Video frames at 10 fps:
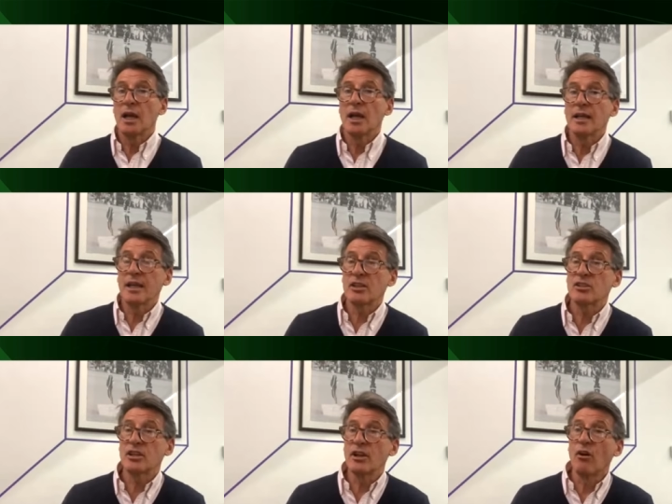Uh, and
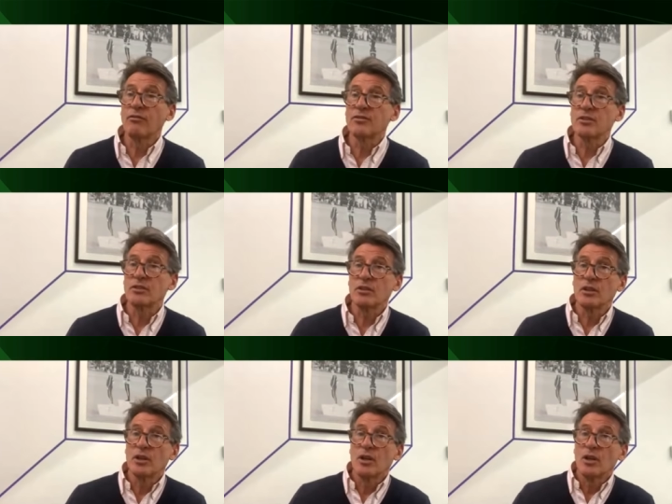actually, often
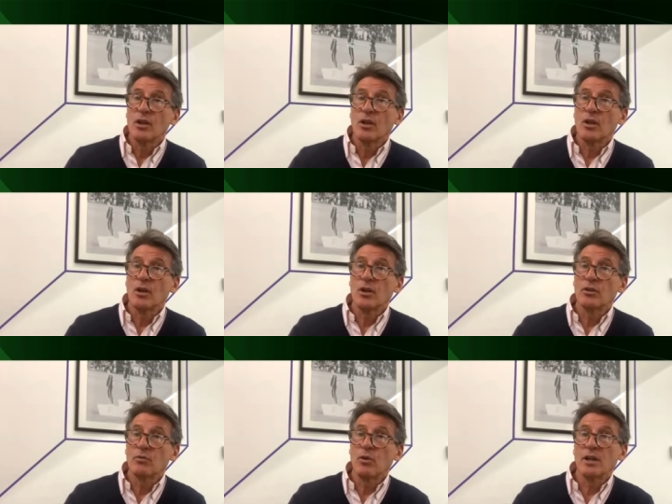uh,
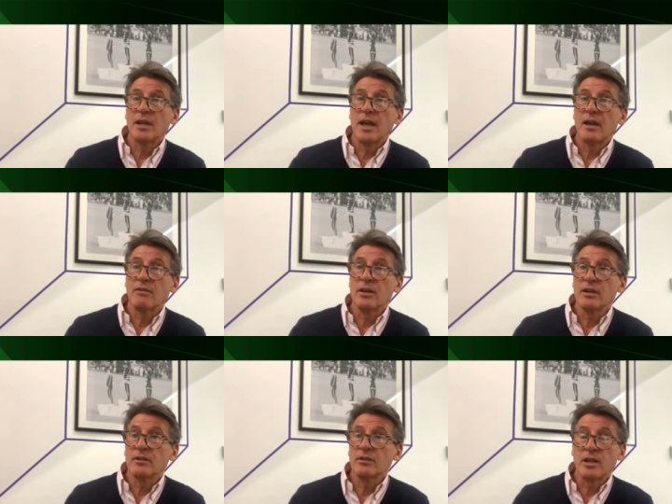the one
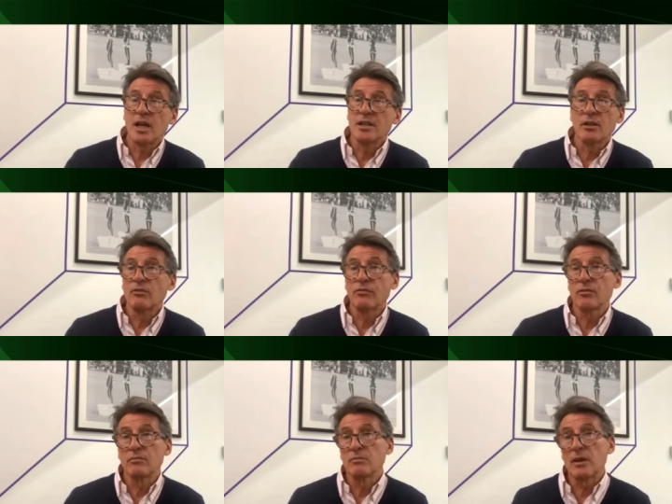area that I know
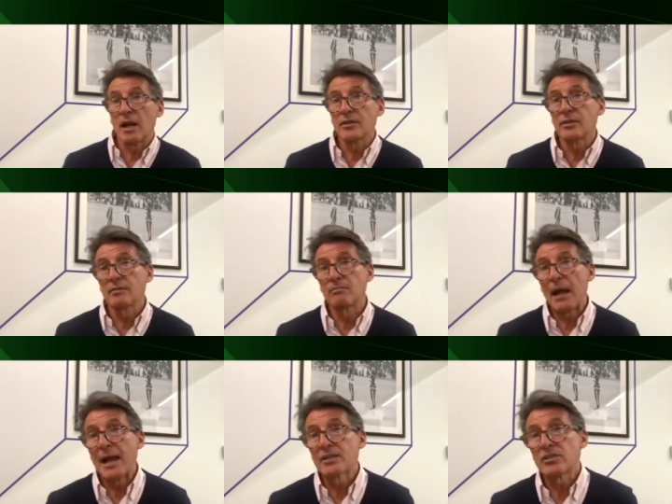from other
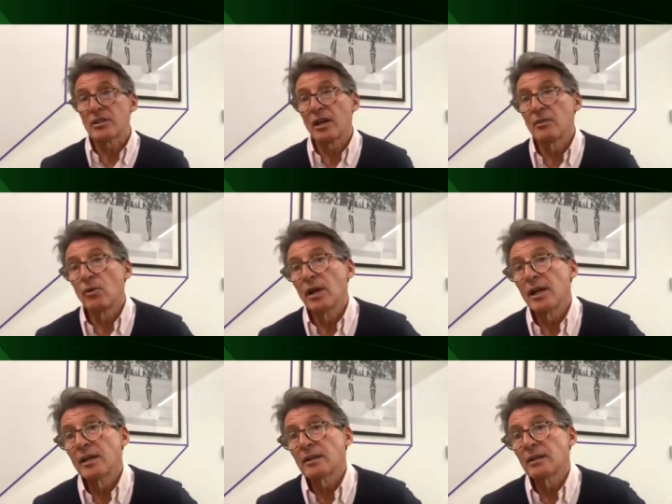hats that I
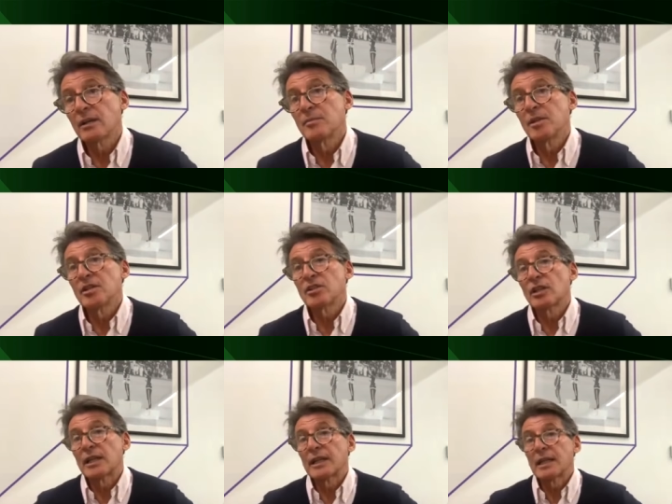wear
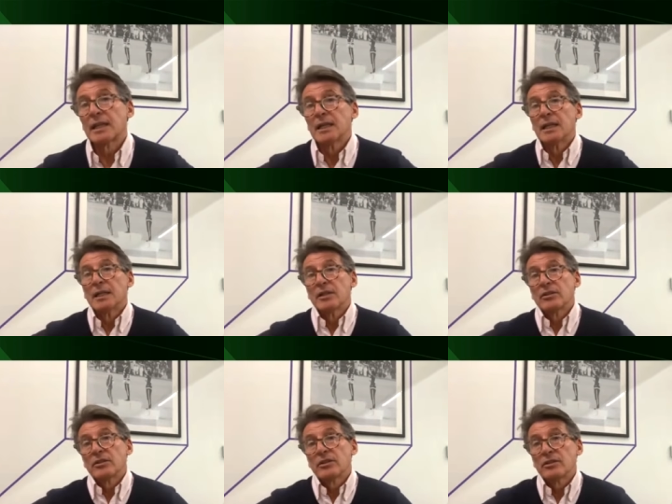commercially
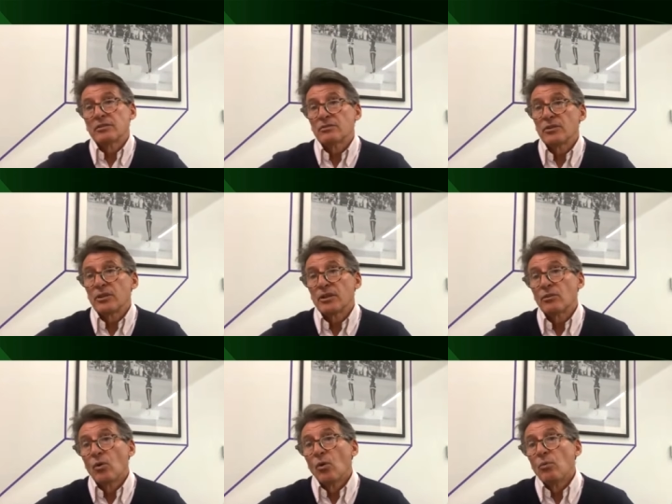that, you
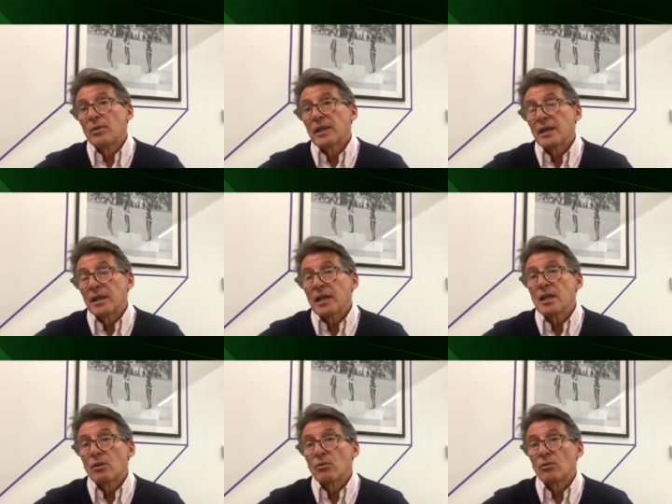know, all being
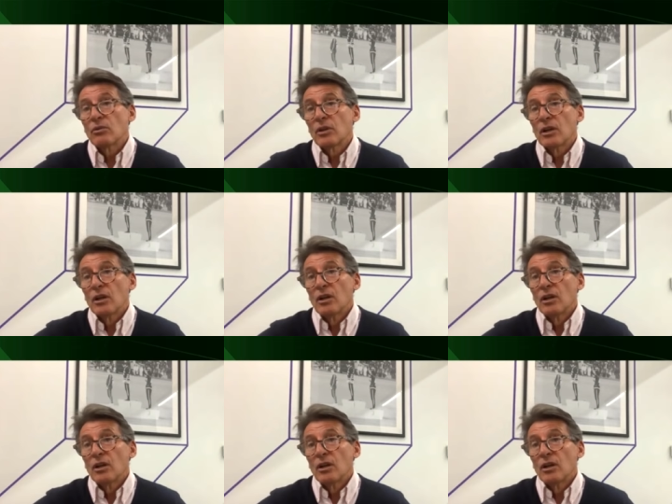equal